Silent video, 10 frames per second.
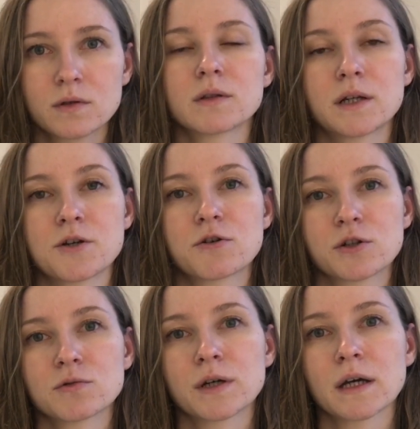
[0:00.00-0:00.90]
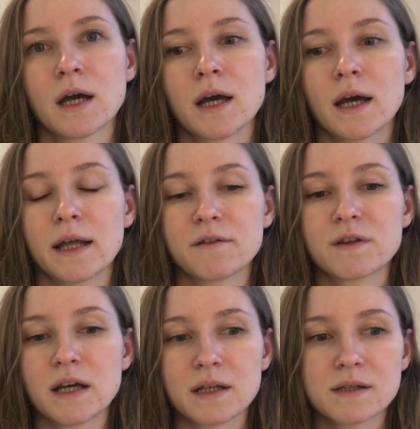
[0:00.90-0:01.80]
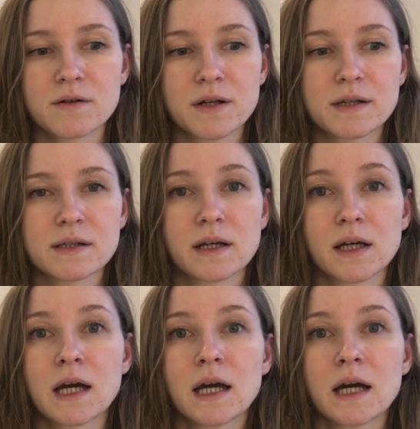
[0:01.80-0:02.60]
that you're doing and if the answer is like